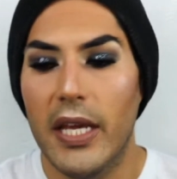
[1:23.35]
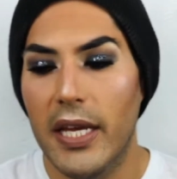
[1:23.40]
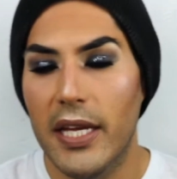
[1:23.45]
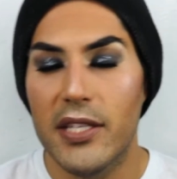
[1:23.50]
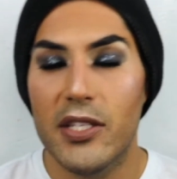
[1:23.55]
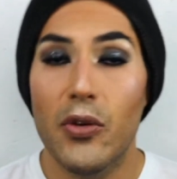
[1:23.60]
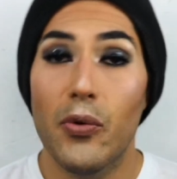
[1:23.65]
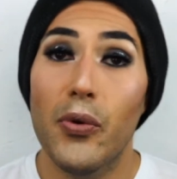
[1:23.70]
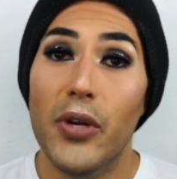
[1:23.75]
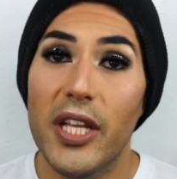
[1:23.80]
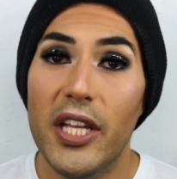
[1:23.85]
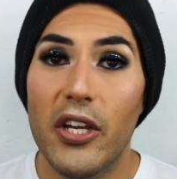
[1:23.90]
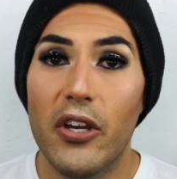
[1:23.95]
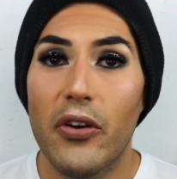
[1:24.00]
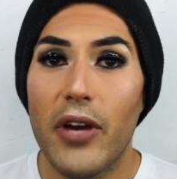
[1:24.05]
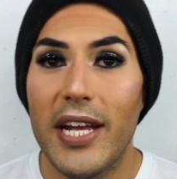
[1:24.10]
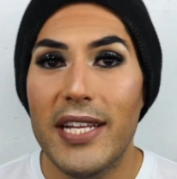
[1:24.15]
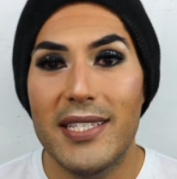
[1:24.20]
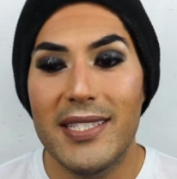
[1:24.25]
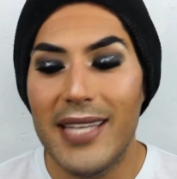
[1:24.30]
It's a really
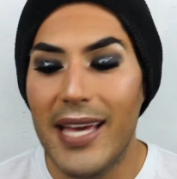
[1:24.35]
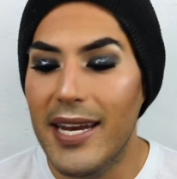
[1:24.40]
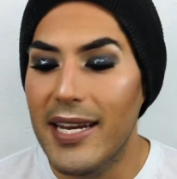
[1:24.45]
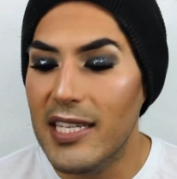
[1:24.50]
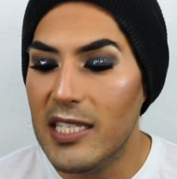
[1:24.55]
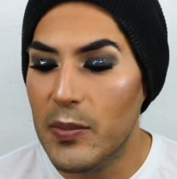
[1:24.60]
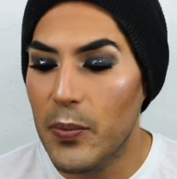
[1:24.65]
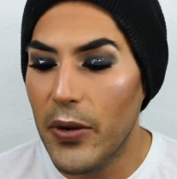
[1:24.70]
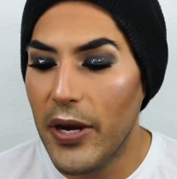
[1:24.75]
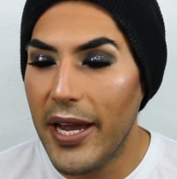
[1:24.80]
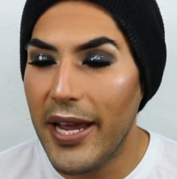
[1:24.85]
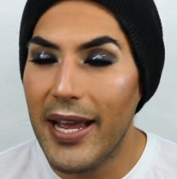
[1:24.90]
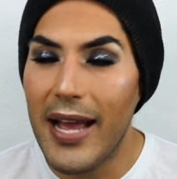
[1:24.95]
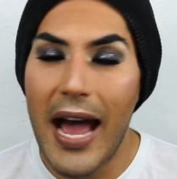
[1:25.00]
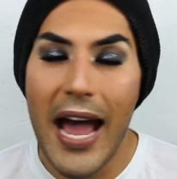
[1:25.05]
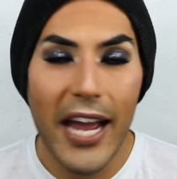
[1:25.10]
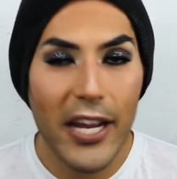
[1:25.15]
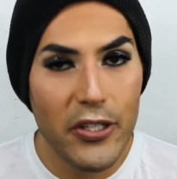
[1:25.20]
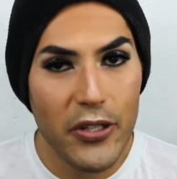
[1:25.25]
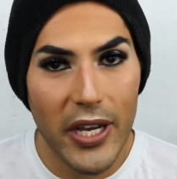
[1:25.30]
great setting spray,
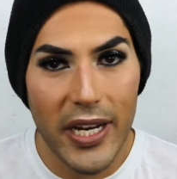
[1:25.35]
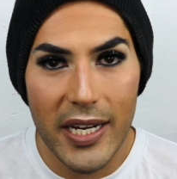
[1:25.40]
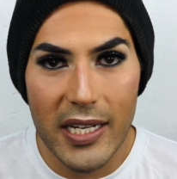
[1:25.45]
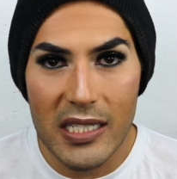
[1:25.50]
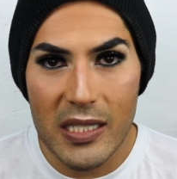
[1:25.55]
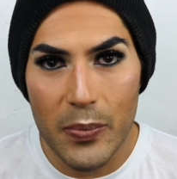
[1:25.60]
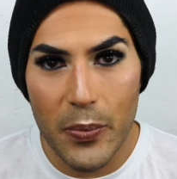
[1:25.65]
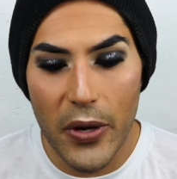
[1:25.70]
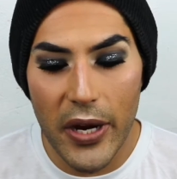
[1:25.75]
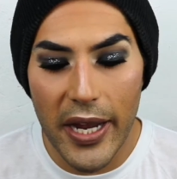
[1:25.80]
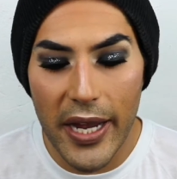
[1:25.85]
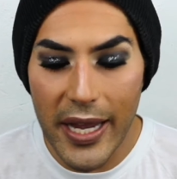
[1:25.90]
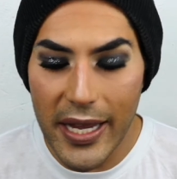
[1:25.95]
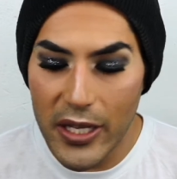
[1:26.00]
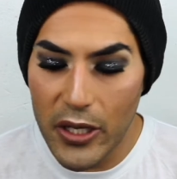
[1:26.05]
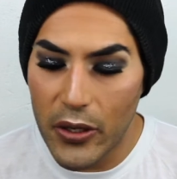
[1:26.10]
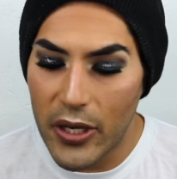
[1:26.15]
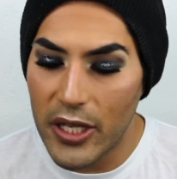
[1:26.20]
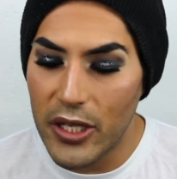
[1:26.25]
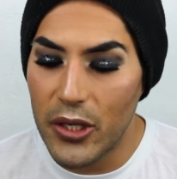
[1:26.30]
hydrating spray.
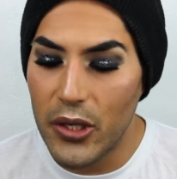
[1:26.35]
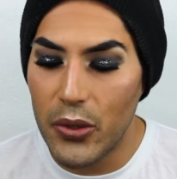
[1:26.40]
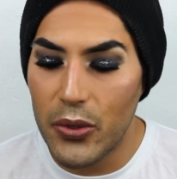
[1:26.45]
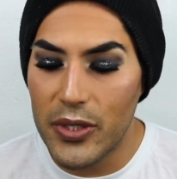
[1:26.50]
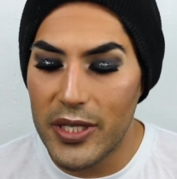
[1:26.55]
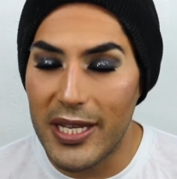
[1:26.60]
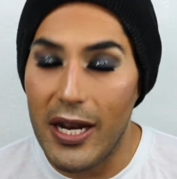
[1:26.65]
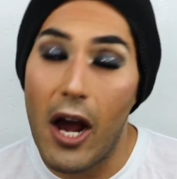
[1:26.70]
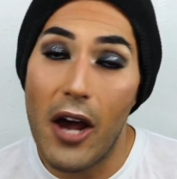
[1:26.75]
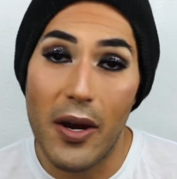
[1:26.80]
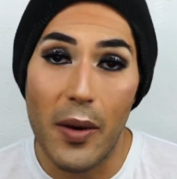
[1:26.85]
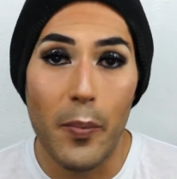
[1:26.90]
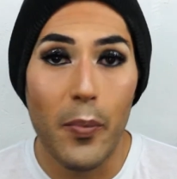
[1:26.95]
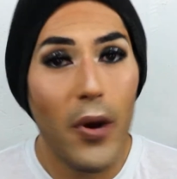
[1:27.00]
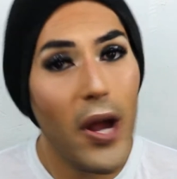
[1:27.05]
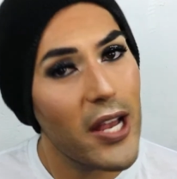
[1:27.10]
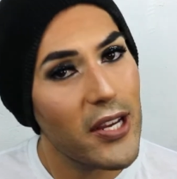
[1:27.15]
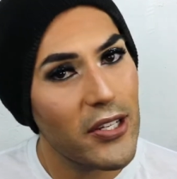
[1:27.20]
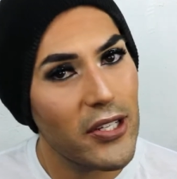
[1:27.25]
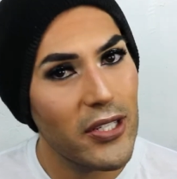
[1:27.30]
You can use it on a
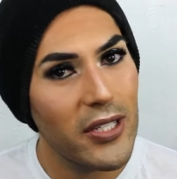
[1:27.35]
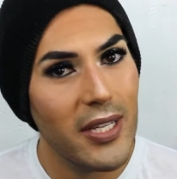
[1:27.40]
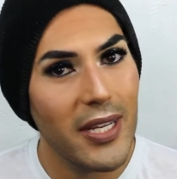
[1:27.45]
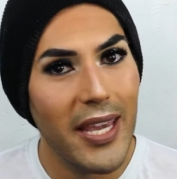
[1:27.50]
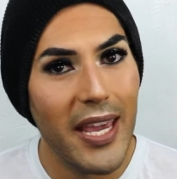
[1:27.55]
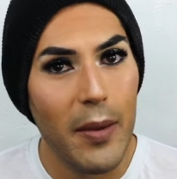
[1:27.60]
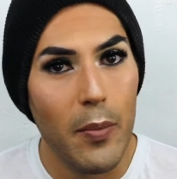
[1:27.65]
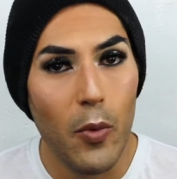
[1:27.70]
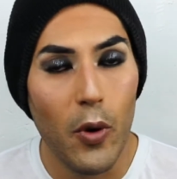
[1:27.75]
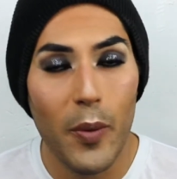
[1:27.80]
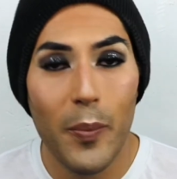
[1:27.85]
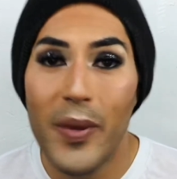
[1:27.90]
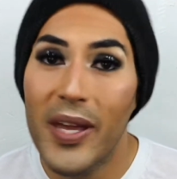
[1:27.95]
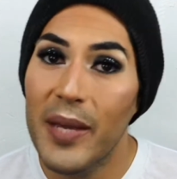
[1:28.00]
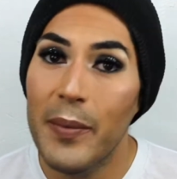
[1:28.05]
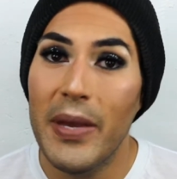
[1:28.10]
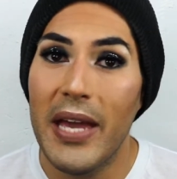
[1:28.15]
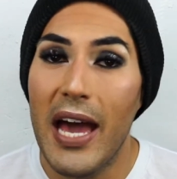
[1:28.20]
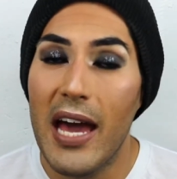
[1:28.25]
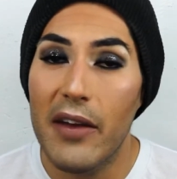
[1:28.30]
brush to get more
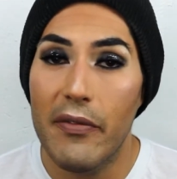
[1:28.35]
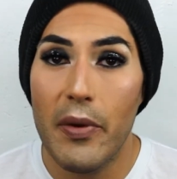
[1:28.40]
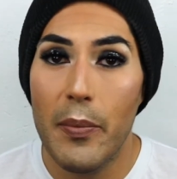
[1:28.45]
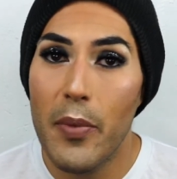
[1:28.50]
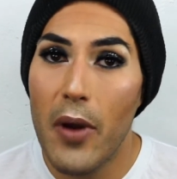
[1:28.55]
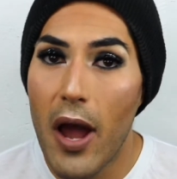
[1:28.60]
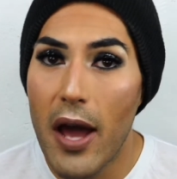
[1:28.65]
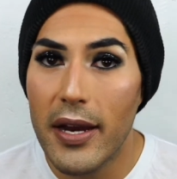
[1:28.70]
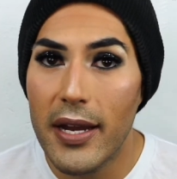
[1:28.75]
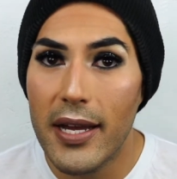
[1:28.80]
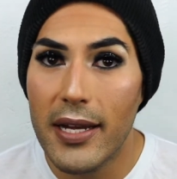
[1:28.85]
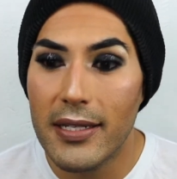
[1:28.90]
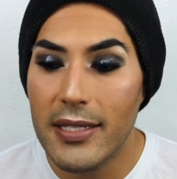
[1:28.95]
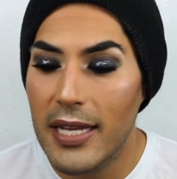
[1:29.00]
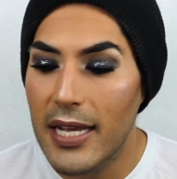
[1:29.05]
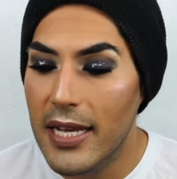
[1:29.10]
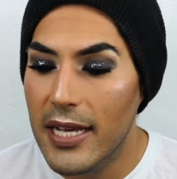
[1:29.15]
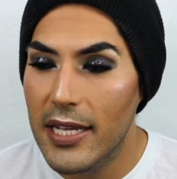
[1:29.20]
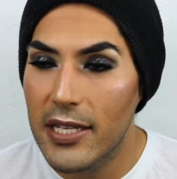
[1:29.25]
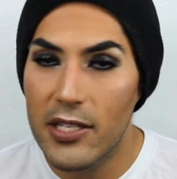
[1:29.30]
pigment out of a
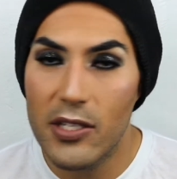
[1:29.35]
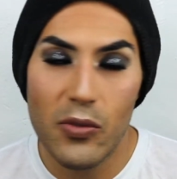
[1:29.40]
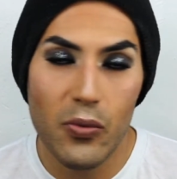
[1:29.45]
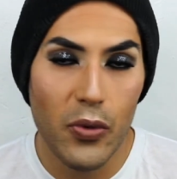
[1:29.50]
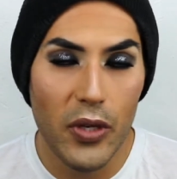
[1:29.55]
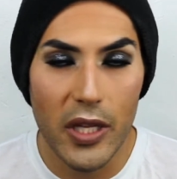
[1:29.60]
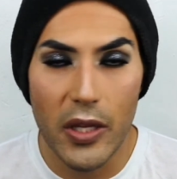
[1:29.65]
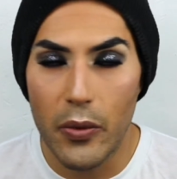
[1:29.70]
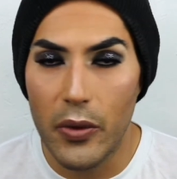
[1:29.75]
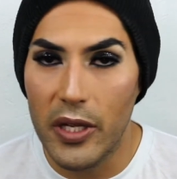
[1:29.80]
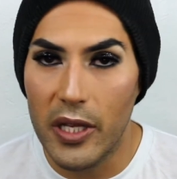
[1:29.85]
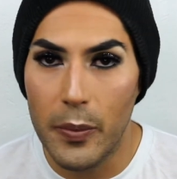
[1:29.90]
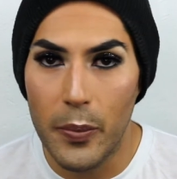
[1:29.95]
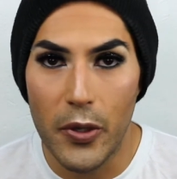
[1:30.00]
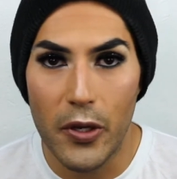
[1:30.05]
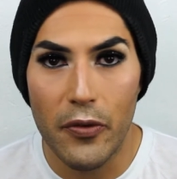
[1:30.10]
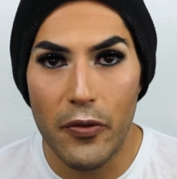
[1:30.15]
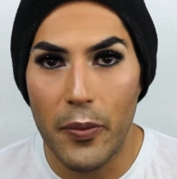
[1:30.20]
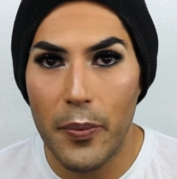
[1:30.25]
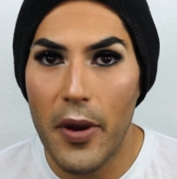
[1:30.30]
product. It's just really, really
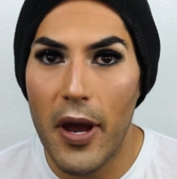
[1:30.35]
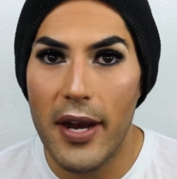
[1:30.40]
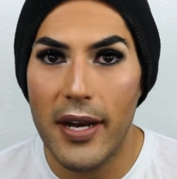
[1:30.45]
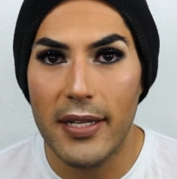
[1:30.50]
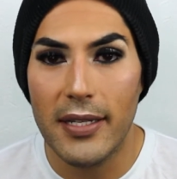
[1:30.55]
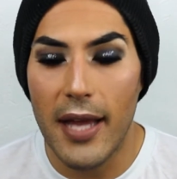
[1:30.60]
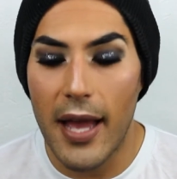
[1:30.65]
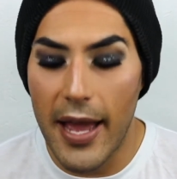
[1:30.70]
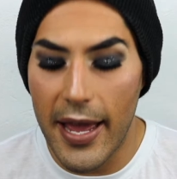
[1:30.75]
beautiful product.